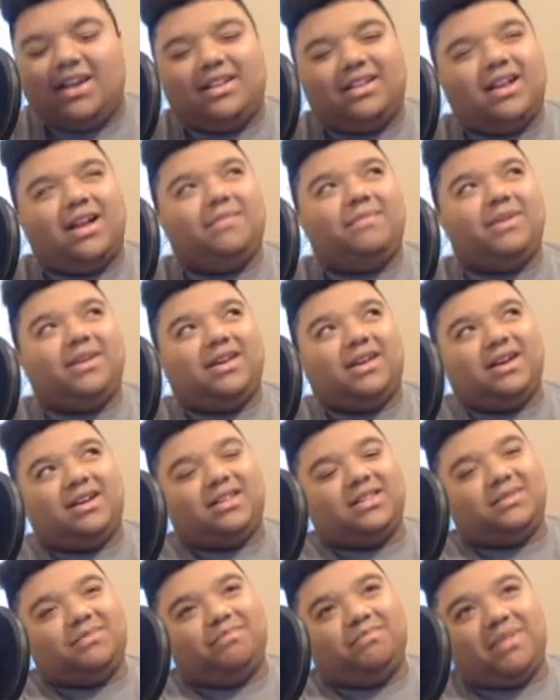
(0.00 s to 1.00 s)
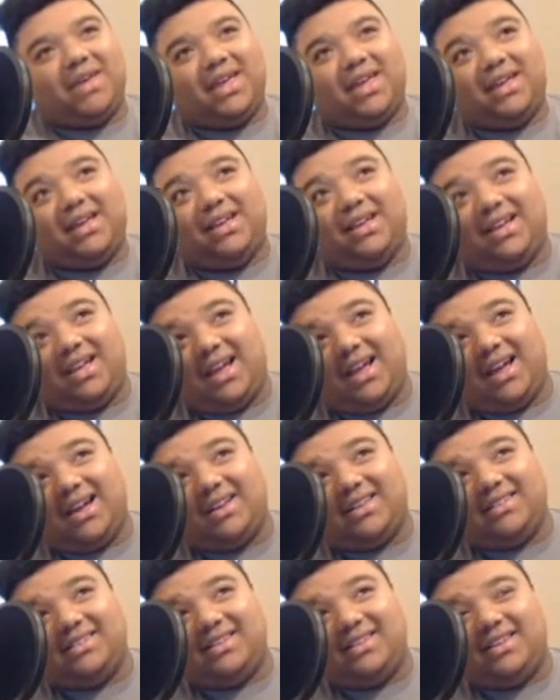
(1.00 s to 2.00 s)
not because
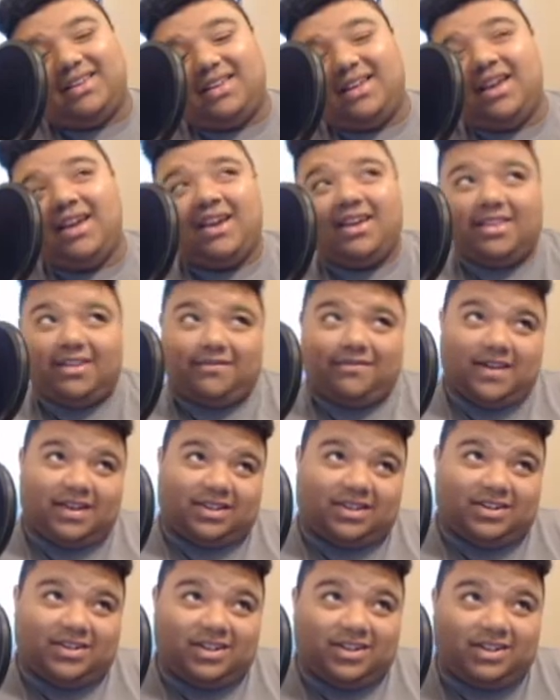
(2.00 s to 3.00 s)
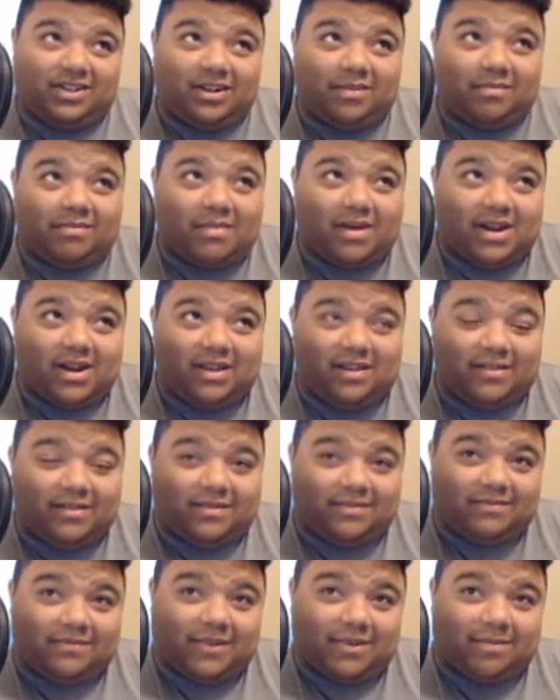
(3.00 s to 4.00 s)
Benghazi, the fact that she took money
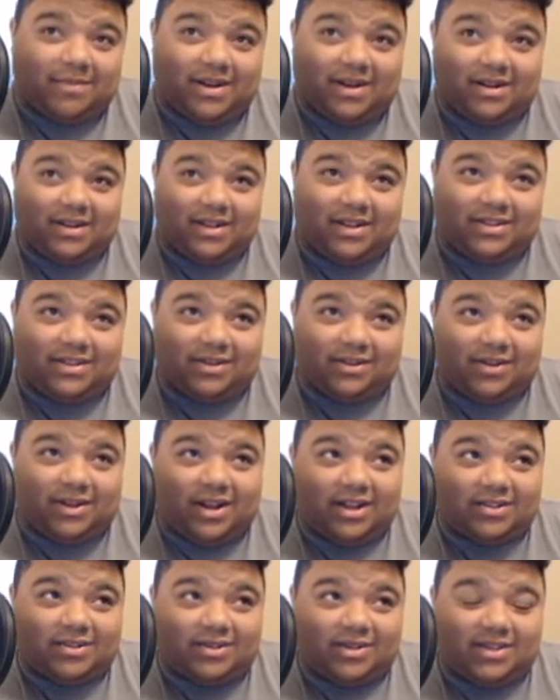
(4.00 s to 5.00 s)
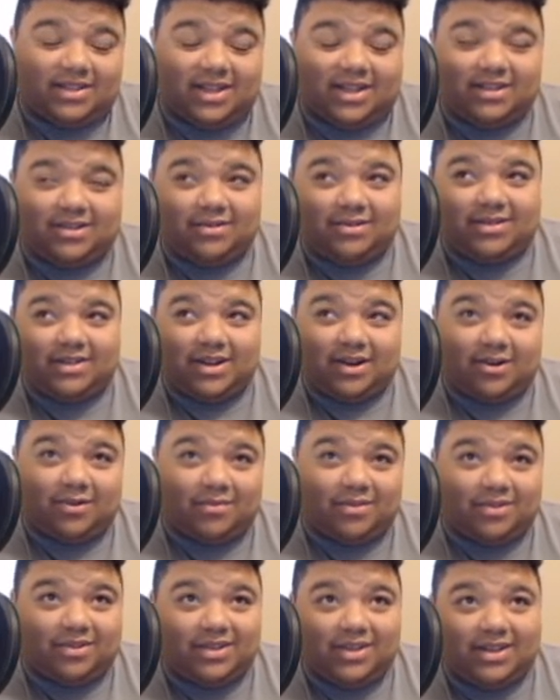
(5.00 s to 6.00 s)
from Middle Eastern countries that do
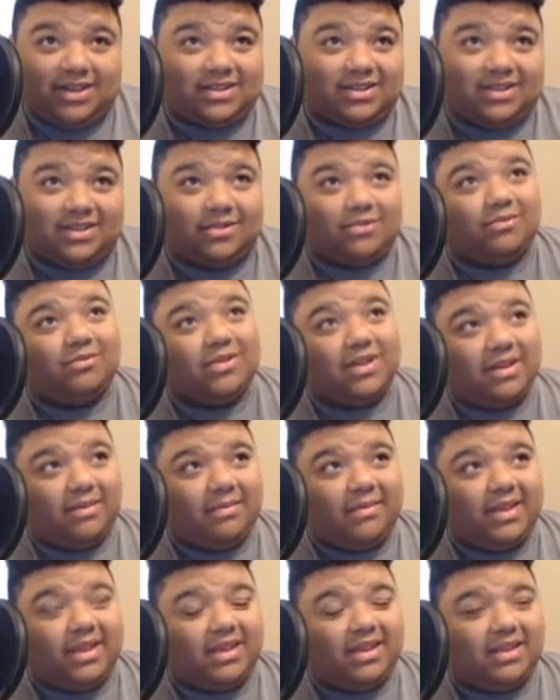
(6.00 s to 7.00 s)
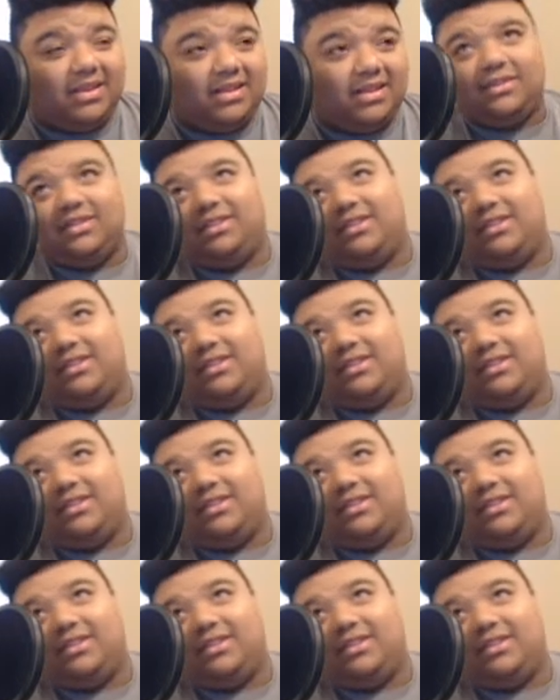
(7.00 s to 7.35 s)
terrible things to women,